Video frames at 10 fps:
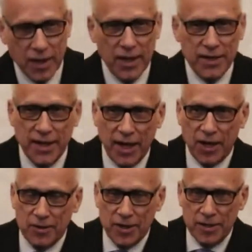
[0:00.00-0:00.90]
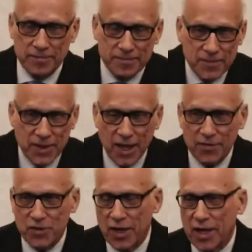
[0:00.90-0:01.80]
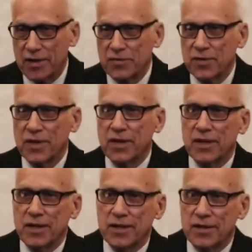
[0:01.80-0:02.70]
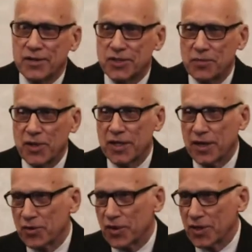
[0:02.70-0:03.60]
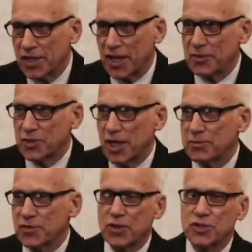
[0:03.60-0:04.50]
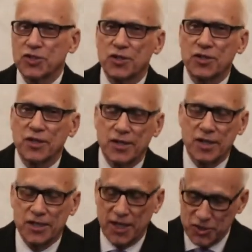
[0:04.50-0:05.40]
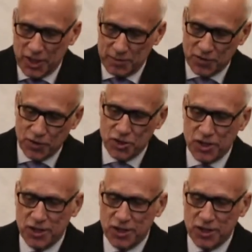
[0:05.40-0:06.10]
Now, if you have something other than the King James Version,